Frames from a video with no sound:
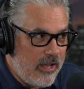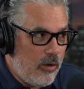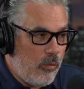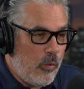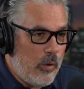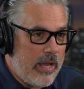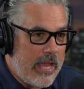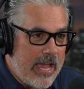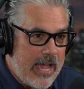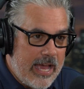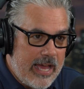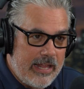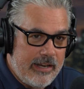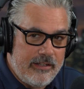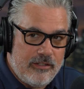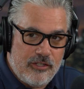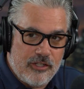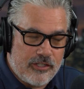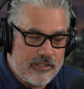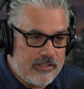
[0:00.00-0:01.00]
we
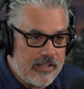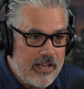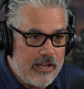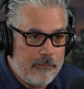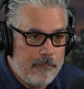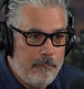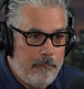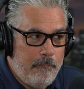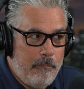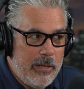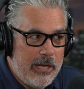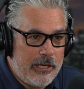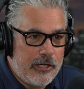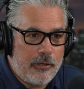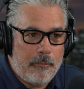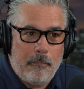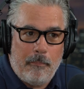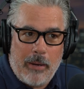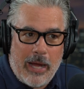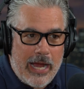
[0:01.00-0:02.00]
had just a
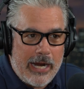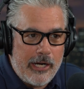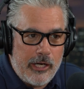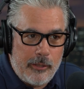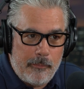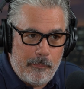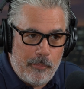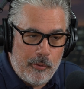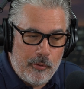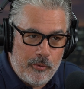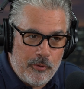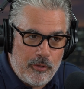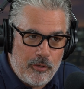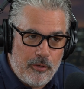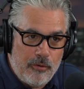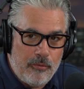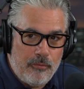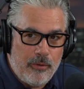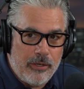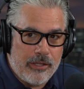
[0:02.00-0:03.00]
bigger buyer
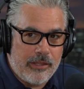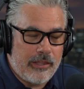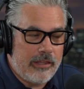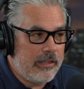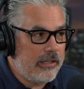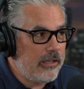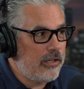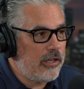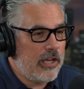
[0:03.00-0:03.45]
pool with